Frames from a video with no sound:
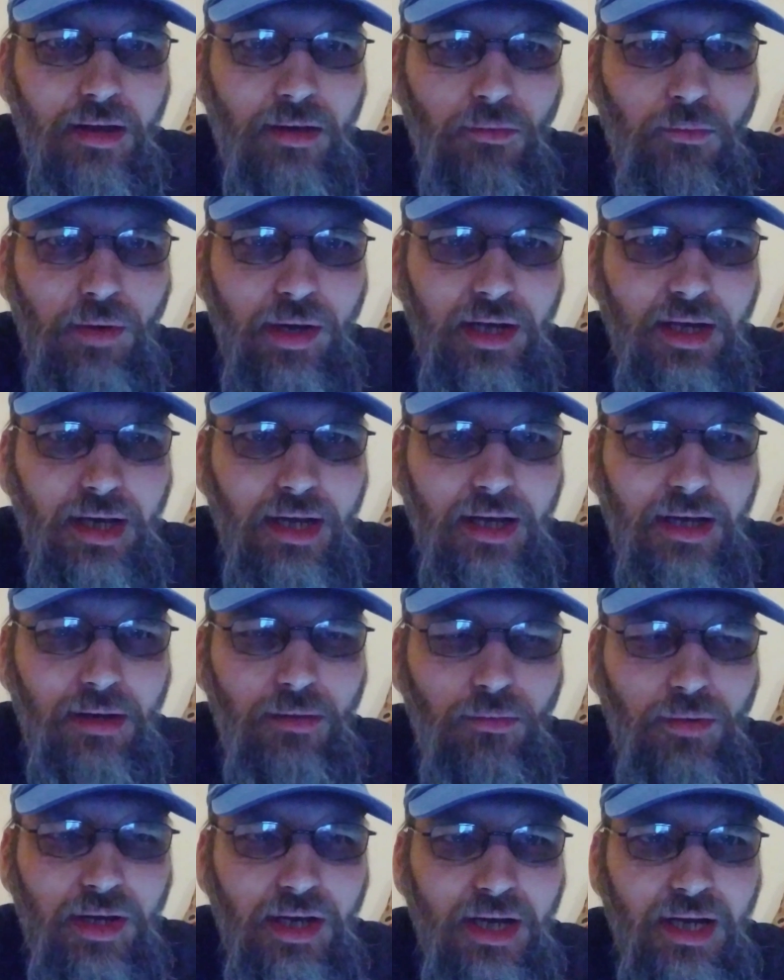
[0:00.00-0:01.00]
we need
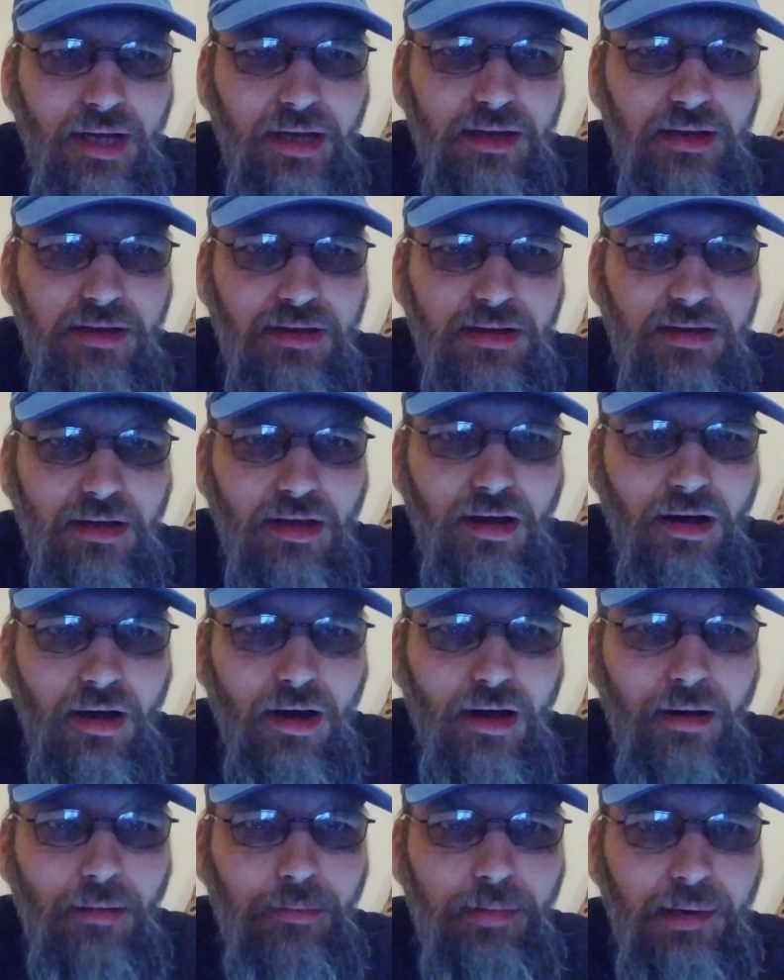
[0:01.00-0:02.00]
we need
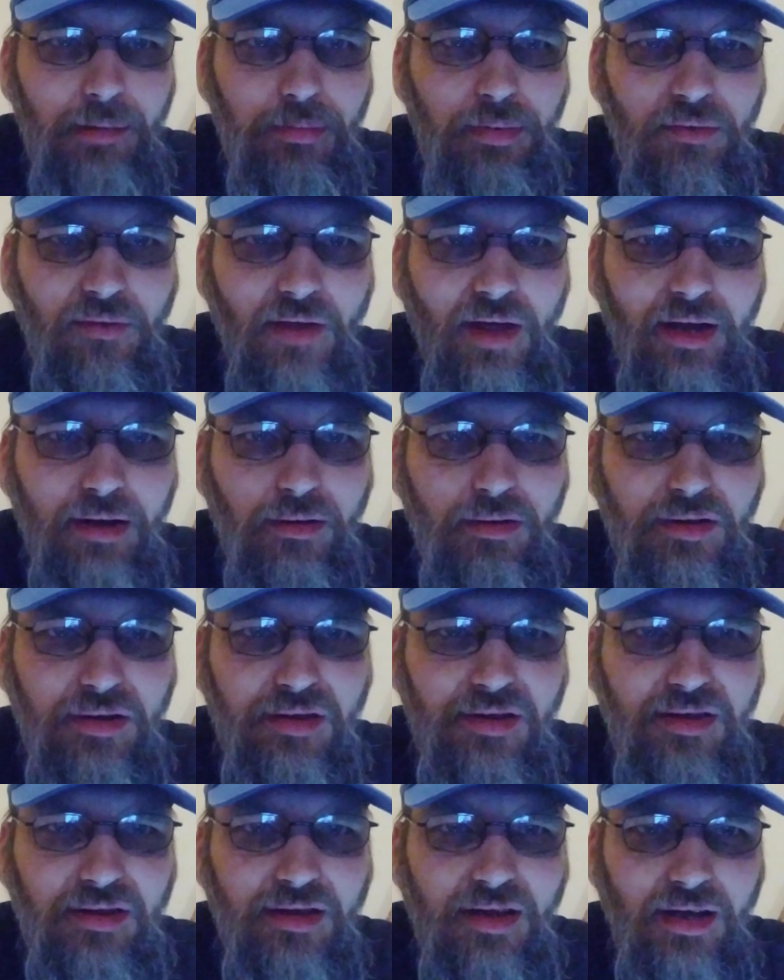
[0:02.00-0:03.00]
uh, people that'll
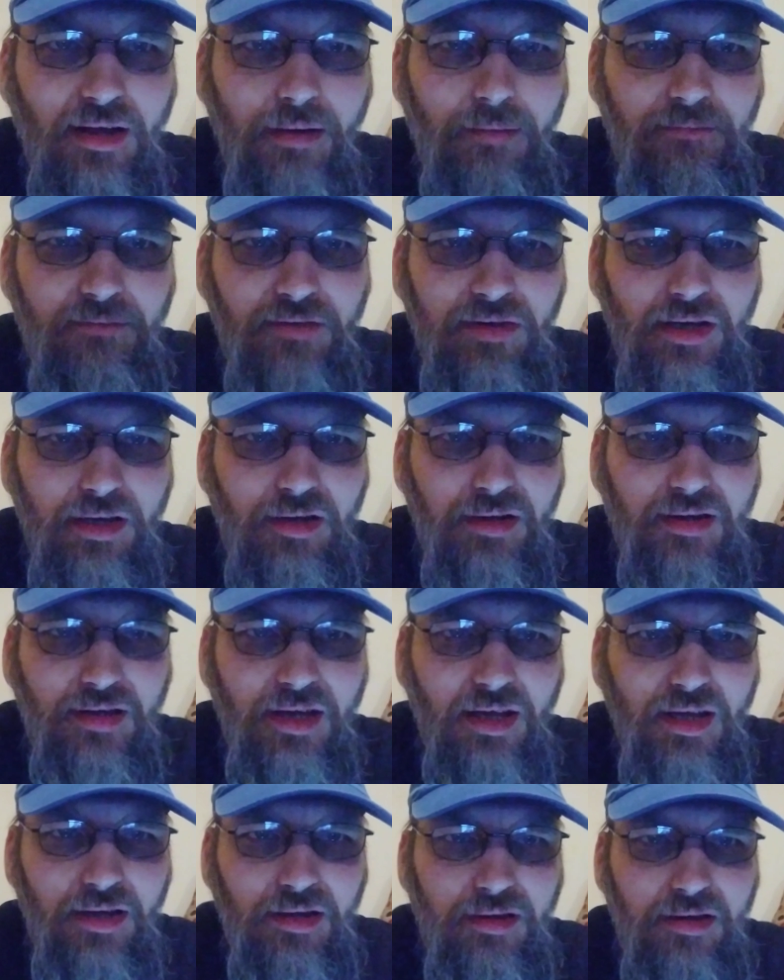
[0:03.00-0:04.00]
stick up for these
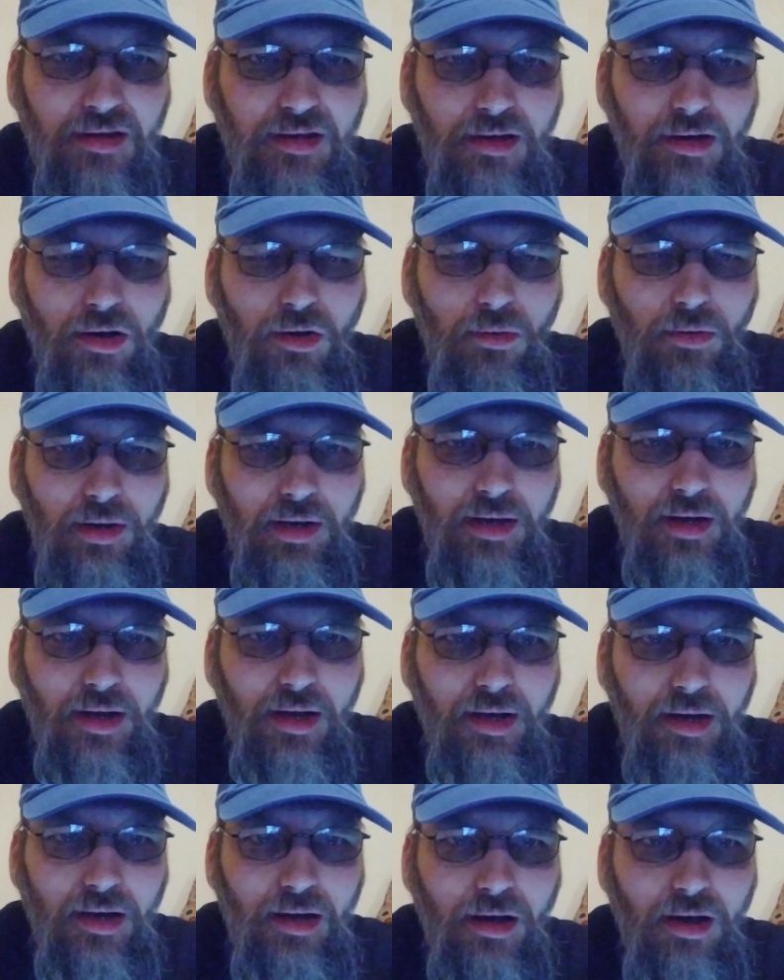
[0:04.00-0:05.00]
kids, you know, and
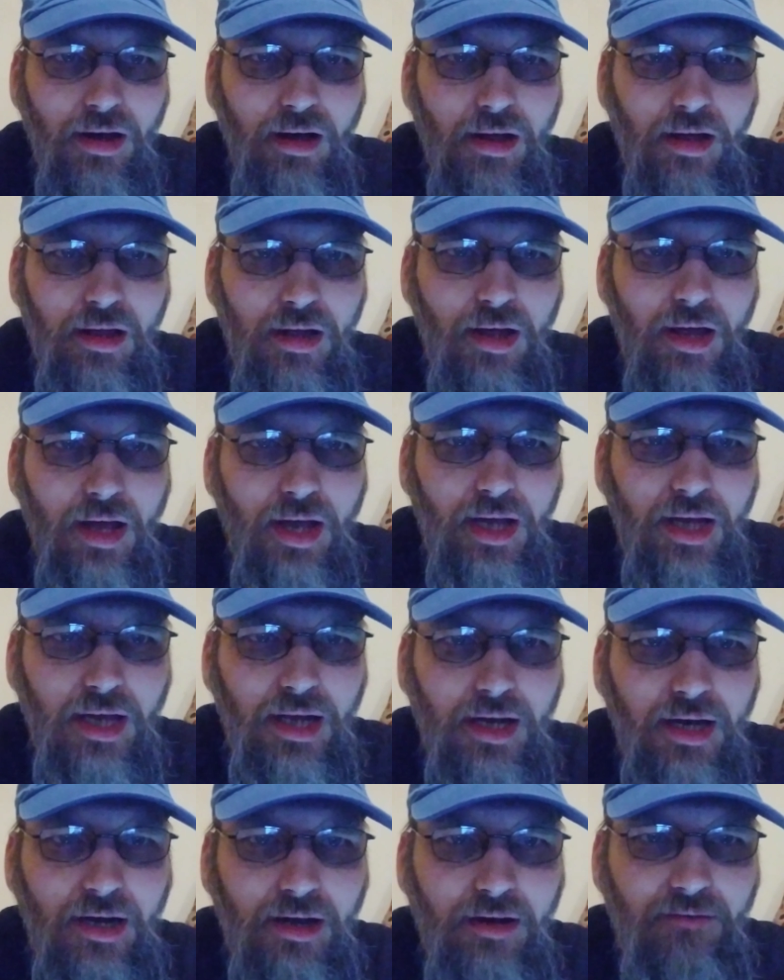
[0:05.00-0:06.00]
and uh,
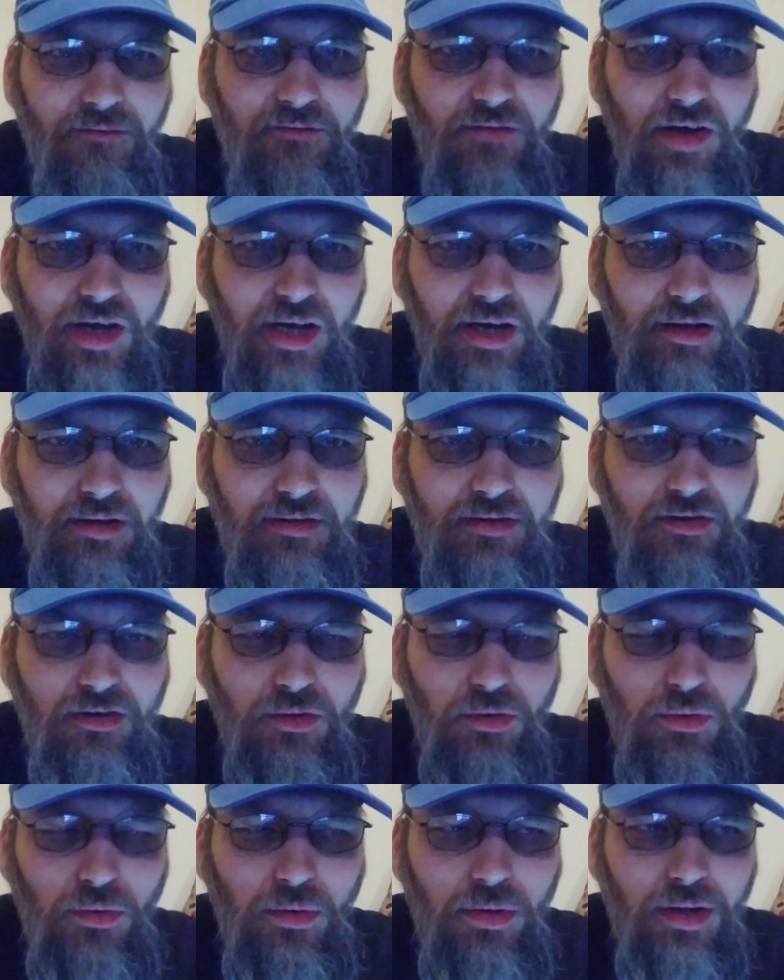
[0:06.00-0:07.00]
get in a fight or
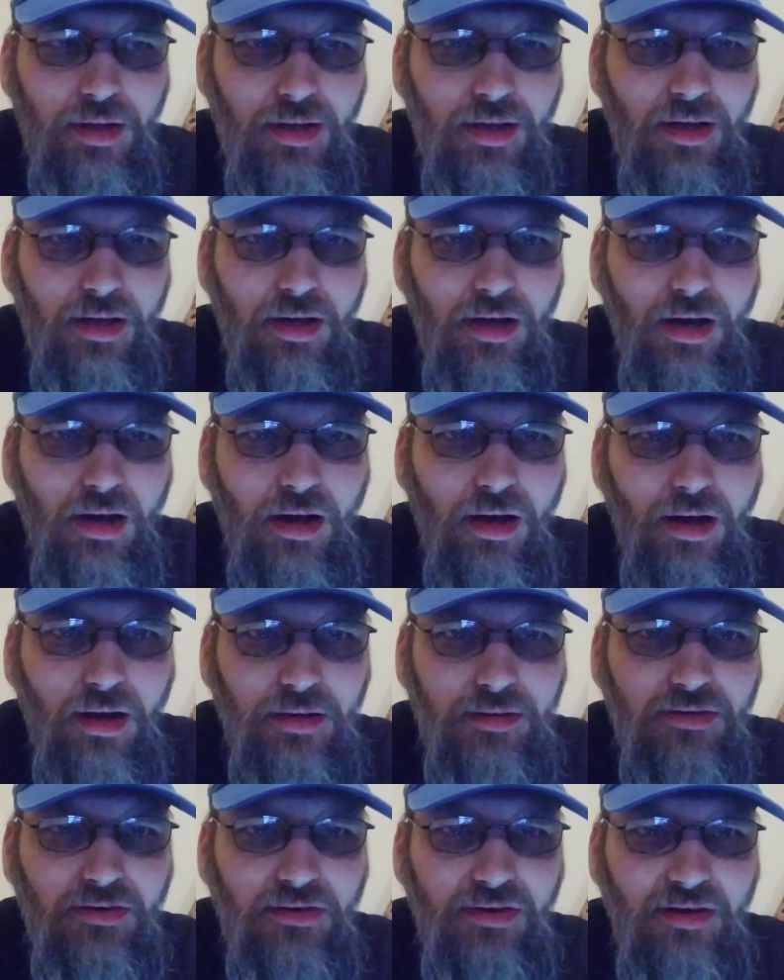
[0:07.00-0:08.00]
two uh,
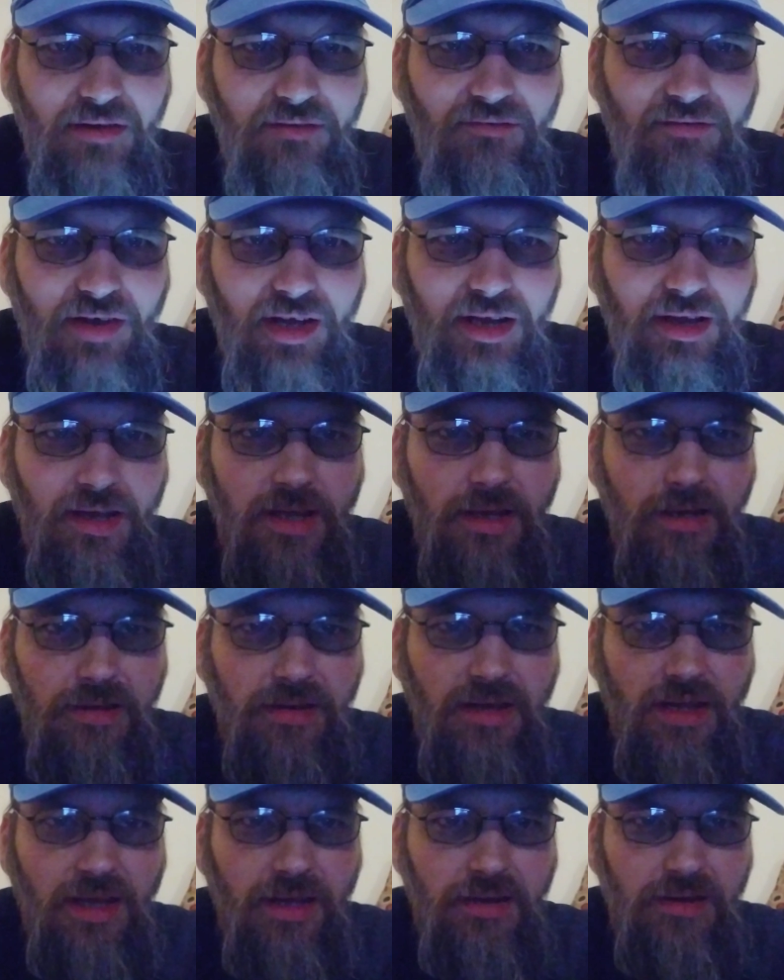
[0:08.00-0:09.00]
to defend these
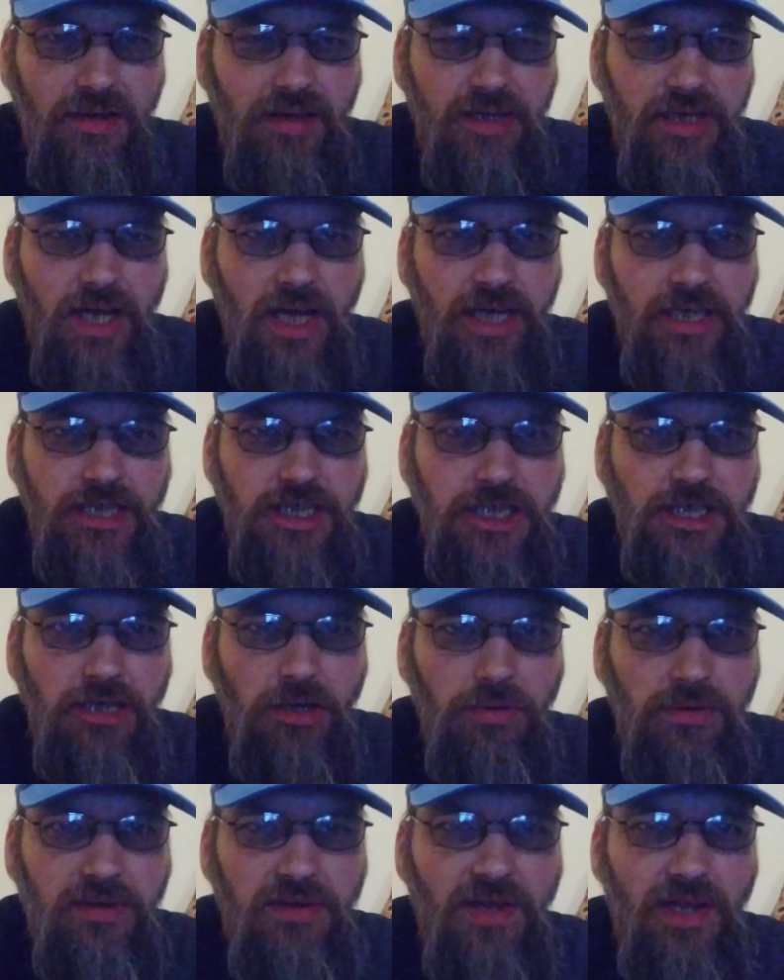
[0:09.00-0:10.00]
kids and, and
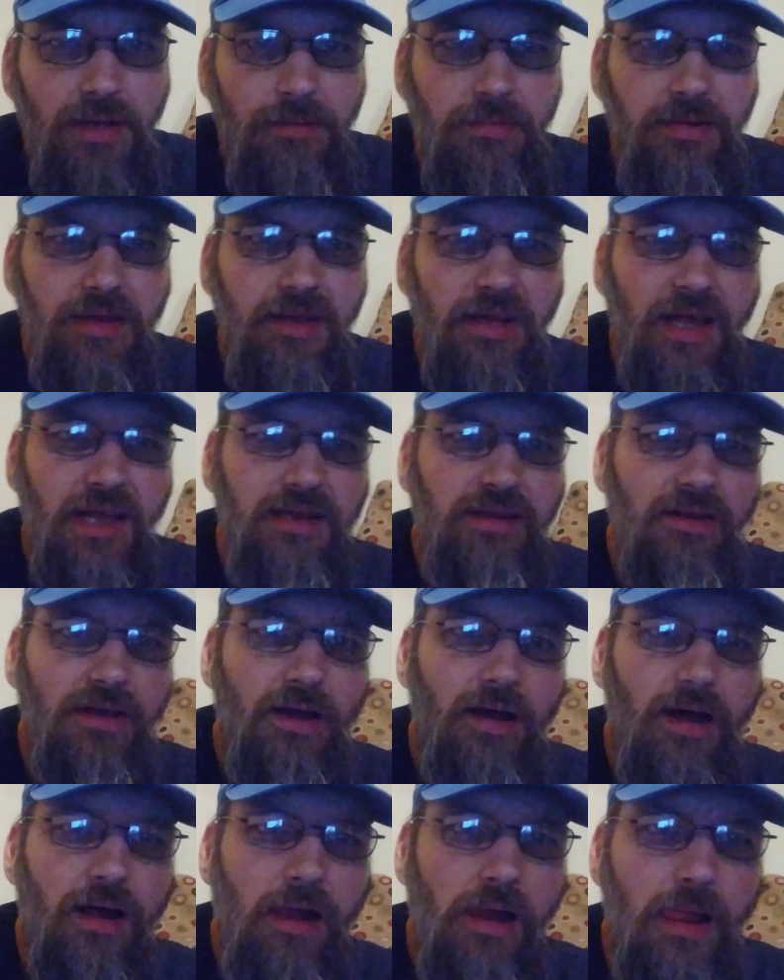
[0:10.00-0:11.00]
show teams that
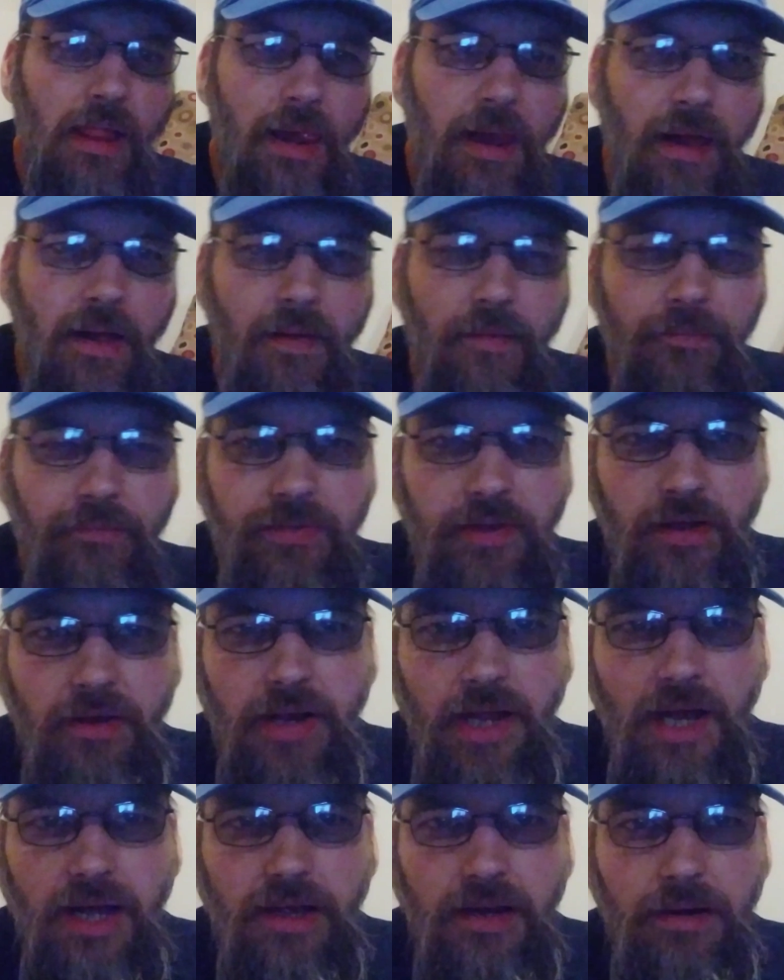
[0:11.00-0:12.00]
uh, they're
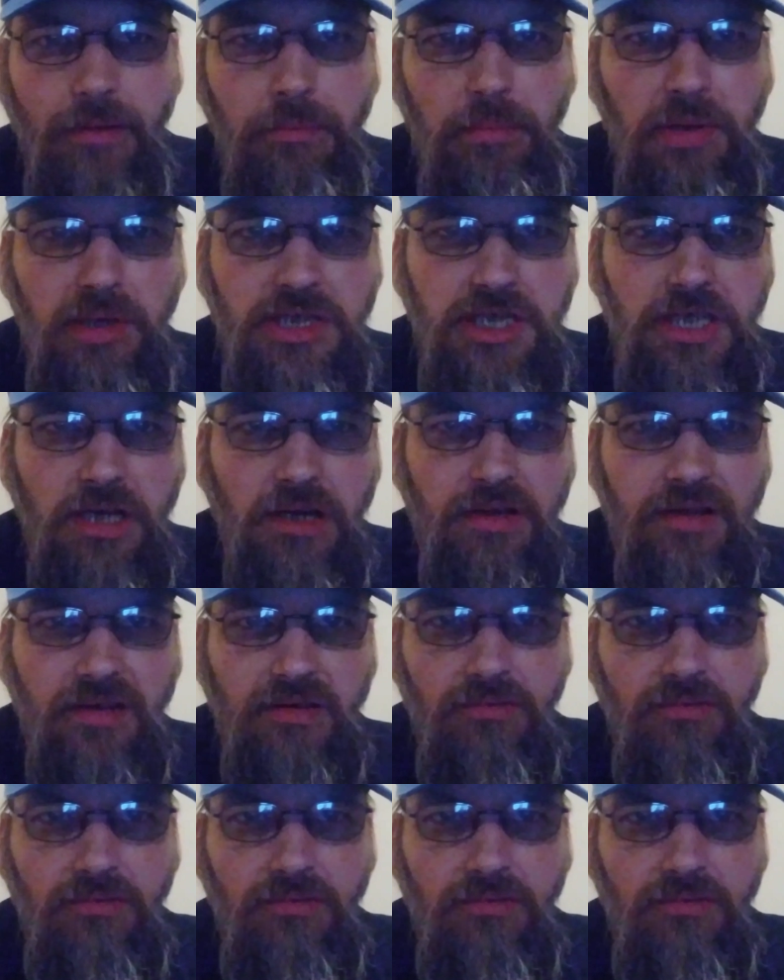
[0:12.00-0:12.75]
not going to push us